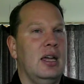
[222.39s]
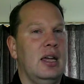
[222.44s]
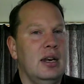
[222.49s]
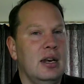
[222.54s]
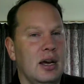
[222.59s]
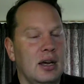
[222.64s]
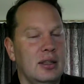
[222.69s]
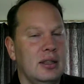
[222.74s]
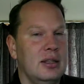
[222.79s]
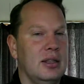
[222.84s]
and
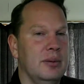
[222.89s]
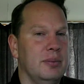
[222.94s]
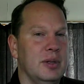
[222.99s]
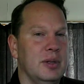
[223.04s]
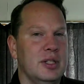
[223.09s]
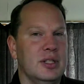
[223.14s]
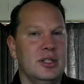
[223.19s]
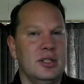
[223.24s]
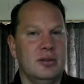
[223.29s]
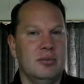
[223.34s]
ninth clip
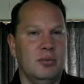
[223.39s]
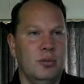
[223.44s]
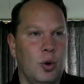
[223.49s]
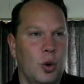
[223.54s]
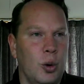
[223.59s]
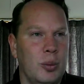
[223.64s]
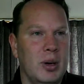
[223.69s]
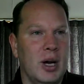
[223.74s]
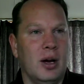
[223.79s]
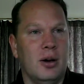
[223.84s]
is
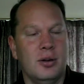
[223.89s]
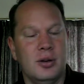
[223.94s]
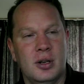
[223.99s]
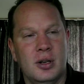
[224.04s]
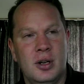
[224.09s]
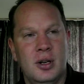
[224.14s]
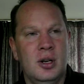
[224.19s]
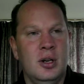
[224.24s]
more about